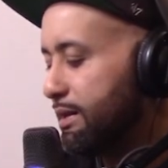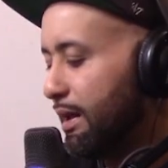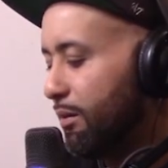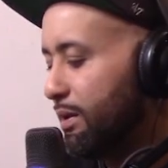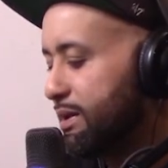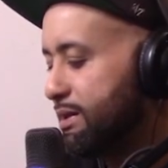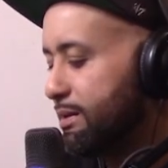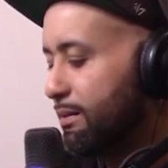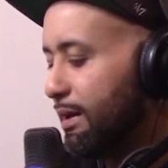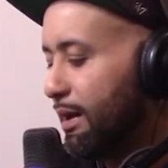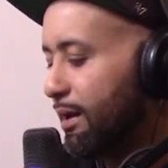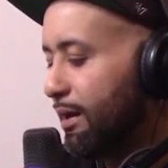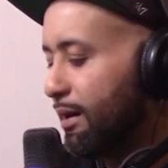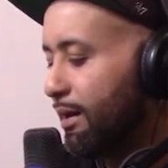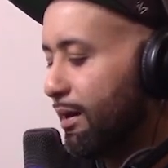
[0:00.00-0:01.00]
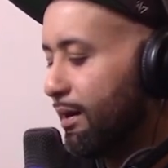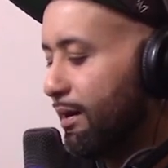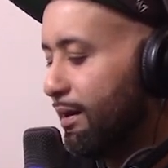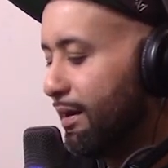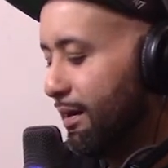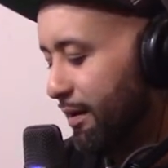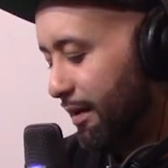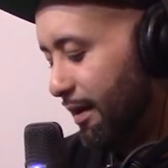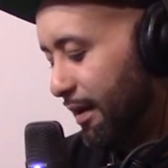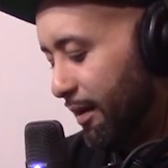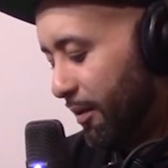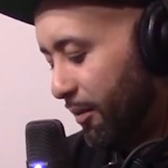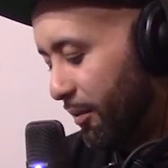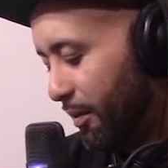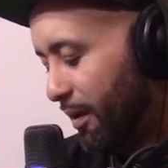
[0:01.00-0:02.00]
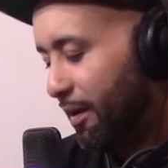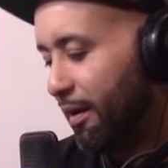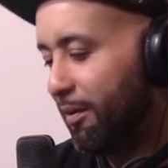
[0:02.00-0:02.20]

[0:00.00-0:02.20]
like watching like uh, uh, we,